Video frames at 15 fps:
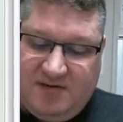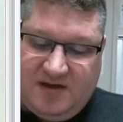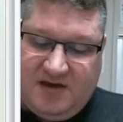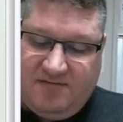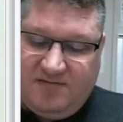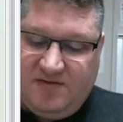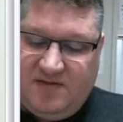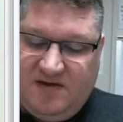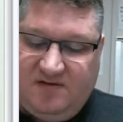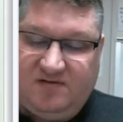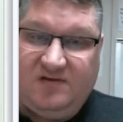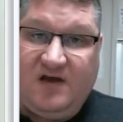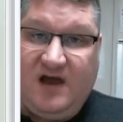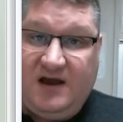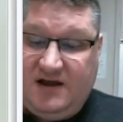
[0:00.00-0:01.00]
be given this
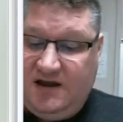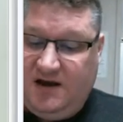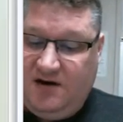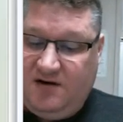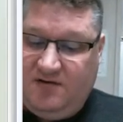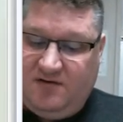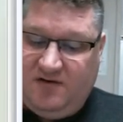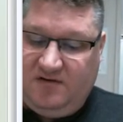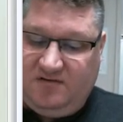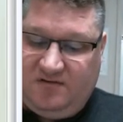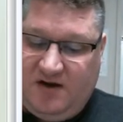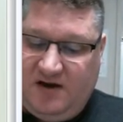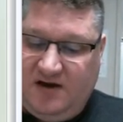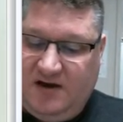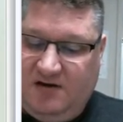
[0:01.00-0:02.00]
side here, and this
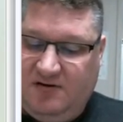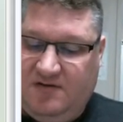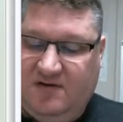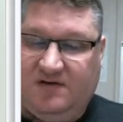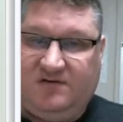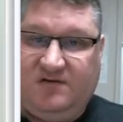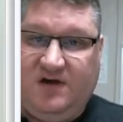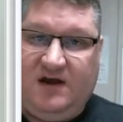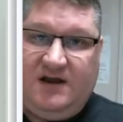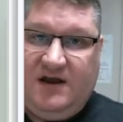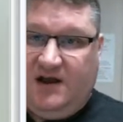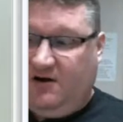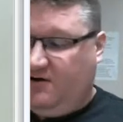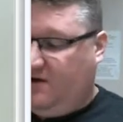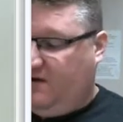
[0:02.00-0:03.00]
side
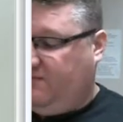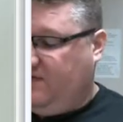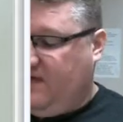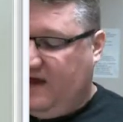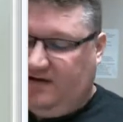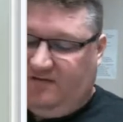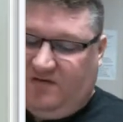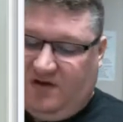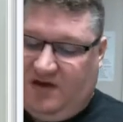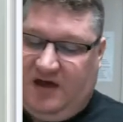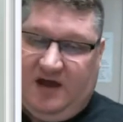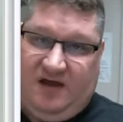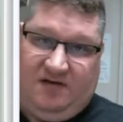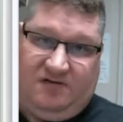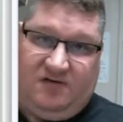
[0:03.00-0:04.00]
here. If that is the
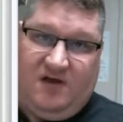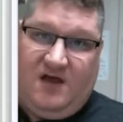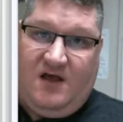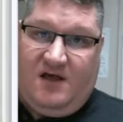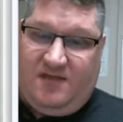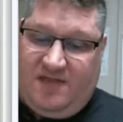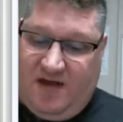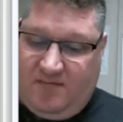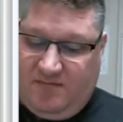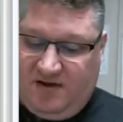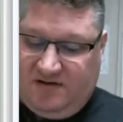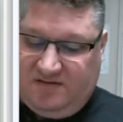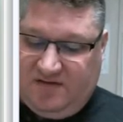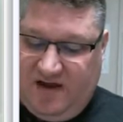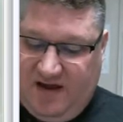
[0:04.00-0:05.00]
case, that
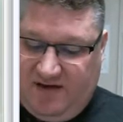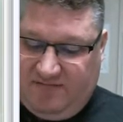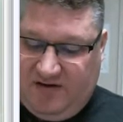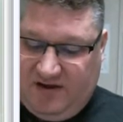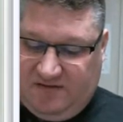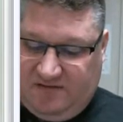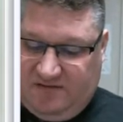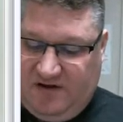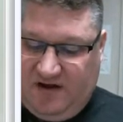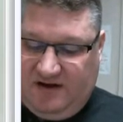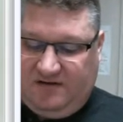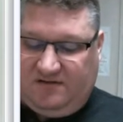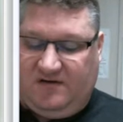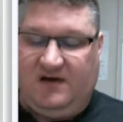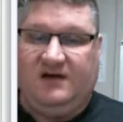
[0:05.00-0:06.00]
means I have a
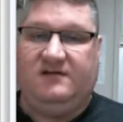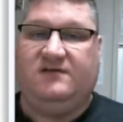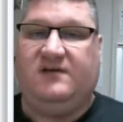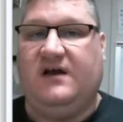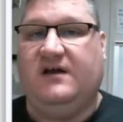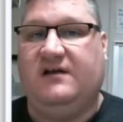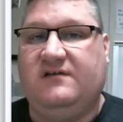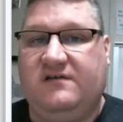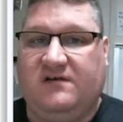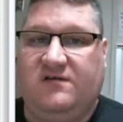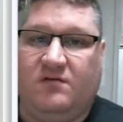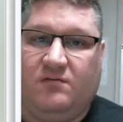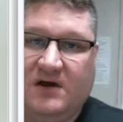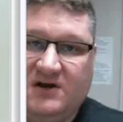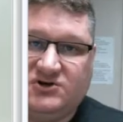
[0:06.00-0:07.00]
side
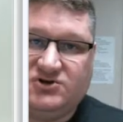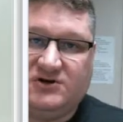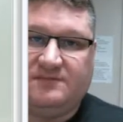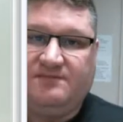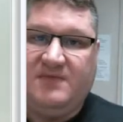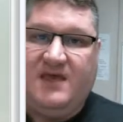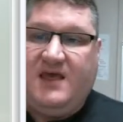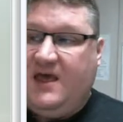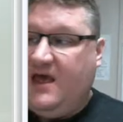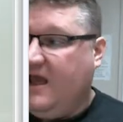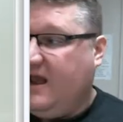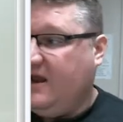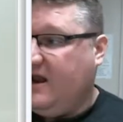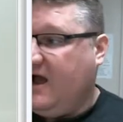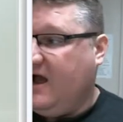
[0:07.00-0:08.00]
situation,
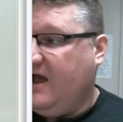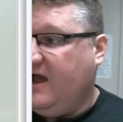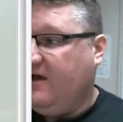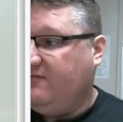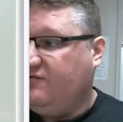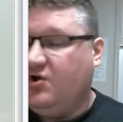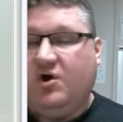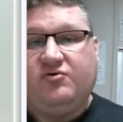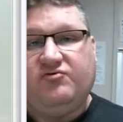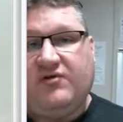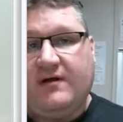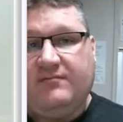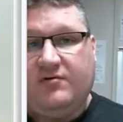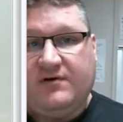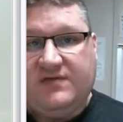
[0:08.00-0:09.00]
and I have no
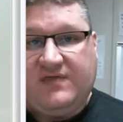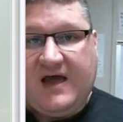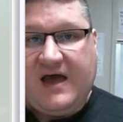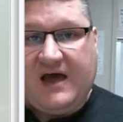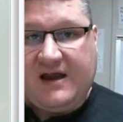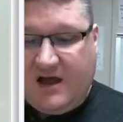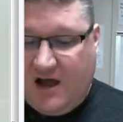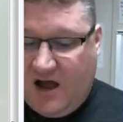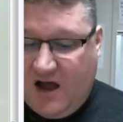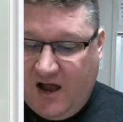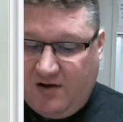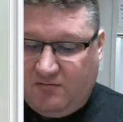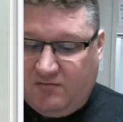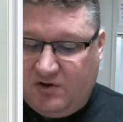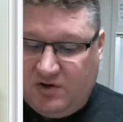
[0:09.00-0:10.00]
trouble with that.
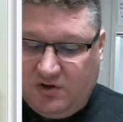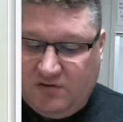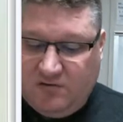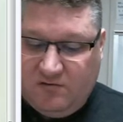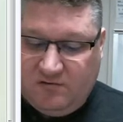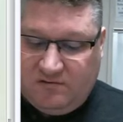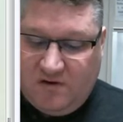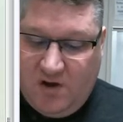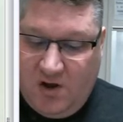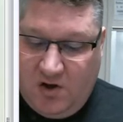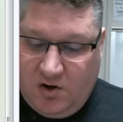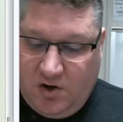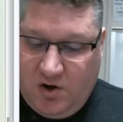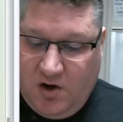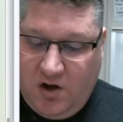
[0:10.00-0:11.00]
I would use
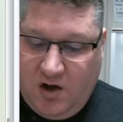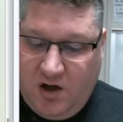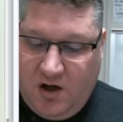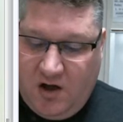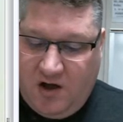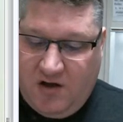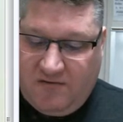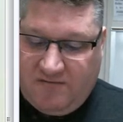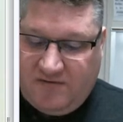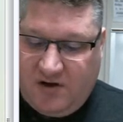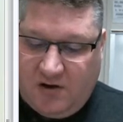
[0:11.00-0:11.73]
law of